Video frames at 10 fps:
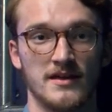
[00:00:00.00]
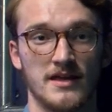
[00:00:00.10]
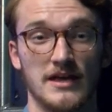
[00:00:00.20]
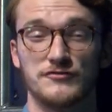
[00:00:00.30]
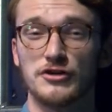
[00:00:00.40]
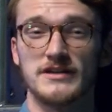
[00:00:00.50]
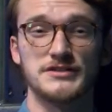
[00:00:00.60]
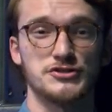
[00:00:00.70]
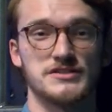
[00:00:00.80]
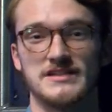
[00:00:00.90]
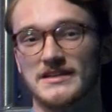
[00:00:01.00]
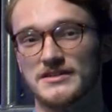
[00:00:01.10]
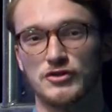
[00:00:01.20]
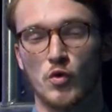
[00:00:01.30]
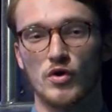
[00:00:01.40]
If you're interested
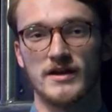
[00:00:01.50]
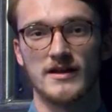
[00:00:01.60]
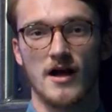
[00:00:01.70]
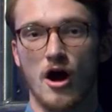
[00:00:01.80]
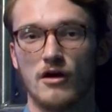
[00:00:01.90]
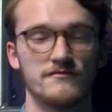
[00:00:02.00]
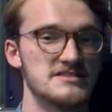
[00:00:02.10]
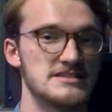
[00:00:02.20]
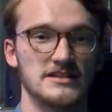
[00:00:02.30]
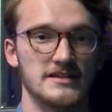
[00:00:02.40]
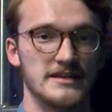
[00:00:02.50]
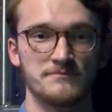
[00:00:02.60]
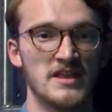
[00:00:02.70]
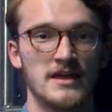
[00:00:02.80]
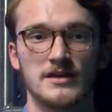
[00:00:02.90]
in touring our facility,
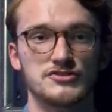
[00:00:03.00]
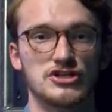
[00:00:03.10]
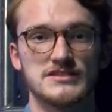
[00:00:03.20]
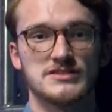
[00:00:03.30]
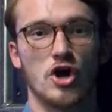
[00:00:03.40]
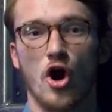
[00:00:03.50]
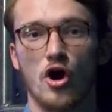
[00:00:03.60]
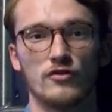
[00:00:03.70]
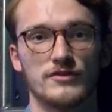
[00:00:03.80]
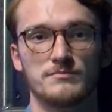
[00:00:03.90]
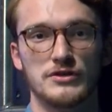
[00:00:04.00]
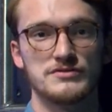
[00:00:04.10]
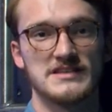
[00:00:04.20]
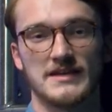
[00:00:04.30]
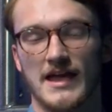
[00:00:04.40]
just call the
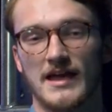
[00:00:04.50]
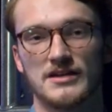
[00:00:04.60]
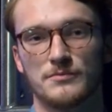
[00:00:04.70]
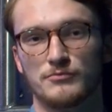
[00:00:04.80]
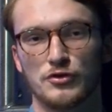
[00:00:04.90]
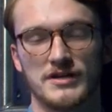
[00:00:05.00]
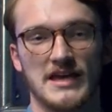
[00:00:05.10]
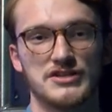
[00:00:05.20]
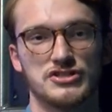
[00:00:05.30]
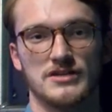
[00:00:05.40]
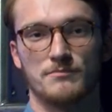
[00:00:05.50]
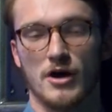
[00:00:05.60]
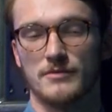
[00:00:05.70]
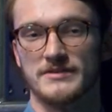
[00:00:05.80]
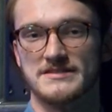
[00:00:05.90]
music and communication
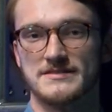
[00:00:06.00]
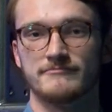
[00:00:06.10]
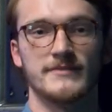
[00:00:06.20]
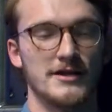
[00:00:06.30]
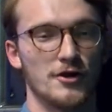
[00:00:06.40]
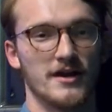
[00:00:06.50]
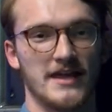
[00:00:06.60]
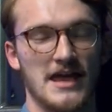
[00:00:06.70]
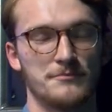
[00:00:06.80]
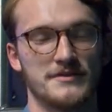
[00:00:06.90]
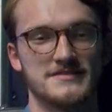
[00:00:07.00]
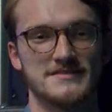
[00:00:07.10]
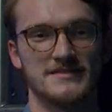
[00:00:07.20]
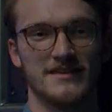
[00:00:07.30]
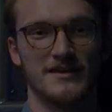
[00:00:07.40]
departments here on campus.